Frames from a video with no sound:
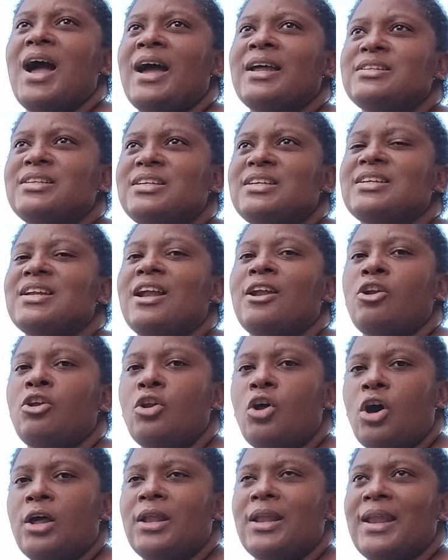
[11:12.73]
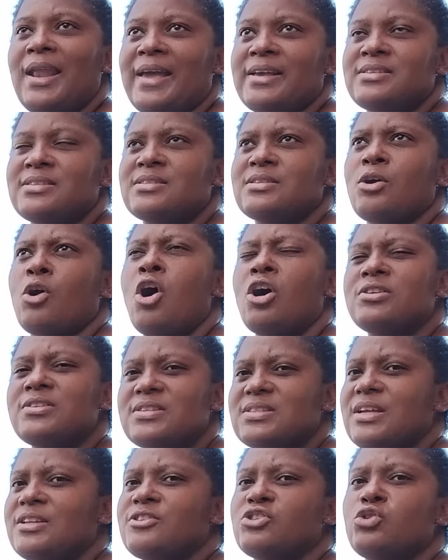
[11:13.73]
and need a lot less
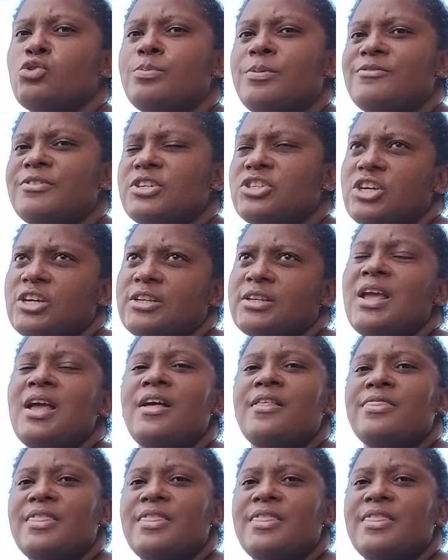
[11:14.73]
constant supervision